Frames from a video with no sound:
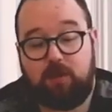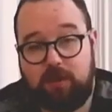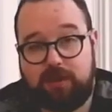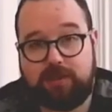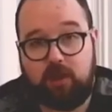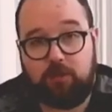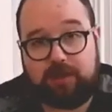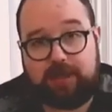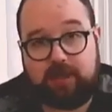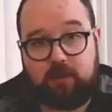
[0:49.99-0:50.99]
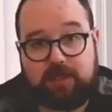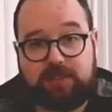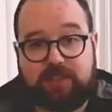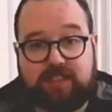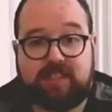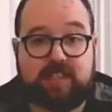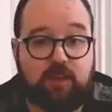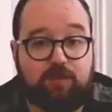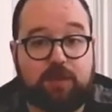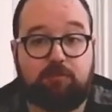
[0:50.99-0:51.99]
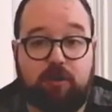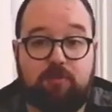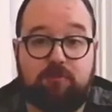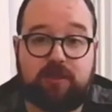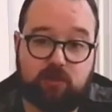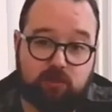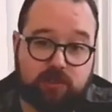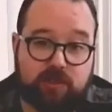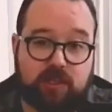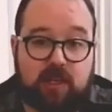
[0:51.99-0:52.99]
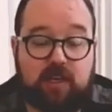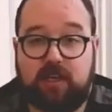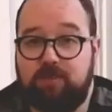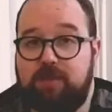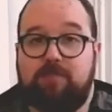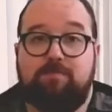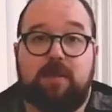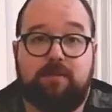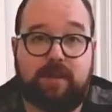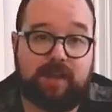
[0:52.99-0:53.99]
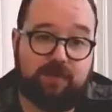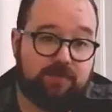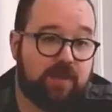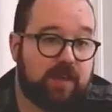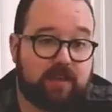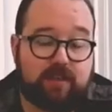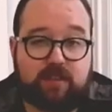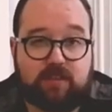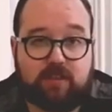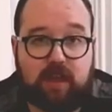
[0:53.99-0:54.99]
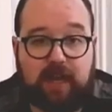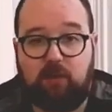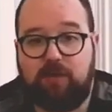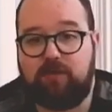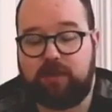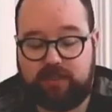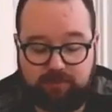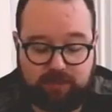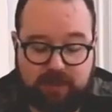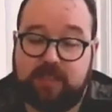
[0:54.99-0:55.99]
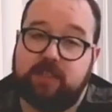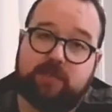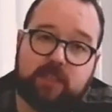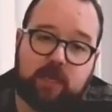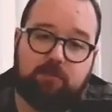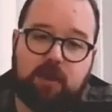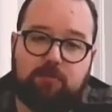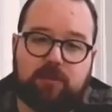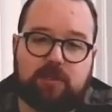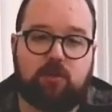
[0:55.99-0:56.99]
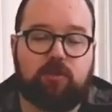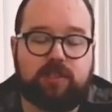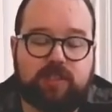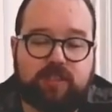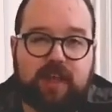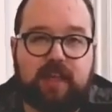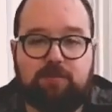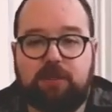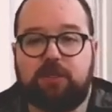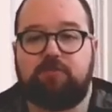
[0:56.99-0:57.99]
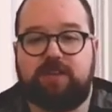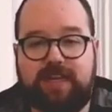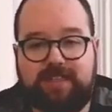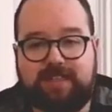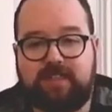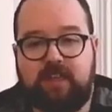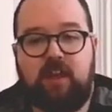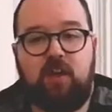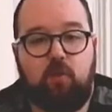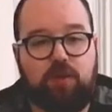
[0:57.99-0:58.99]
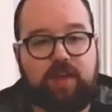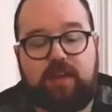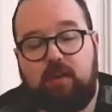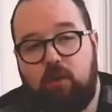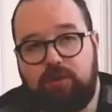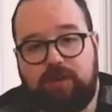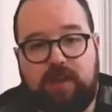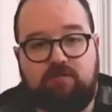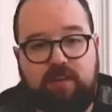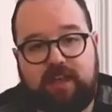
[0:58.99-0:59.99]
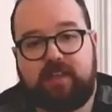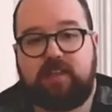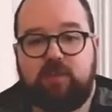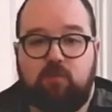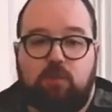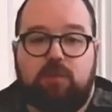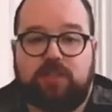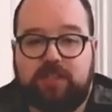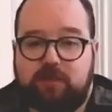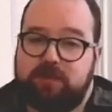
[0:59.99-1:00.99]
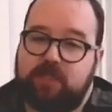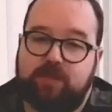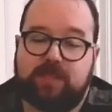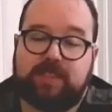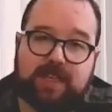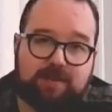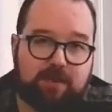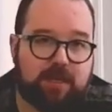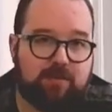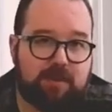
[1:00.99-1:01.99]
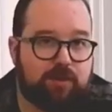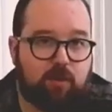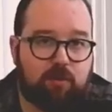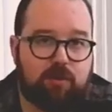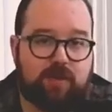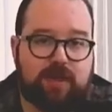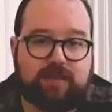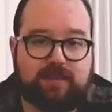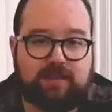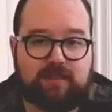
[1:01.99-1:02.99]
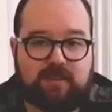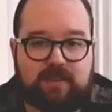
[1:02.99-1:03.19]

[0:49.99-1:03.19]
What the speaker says: Well, that's a complicated question in itself, as primary sources can be a myriad of things. However, a simple answer is that a primary source is an element created within or directly towards a specific time period or event.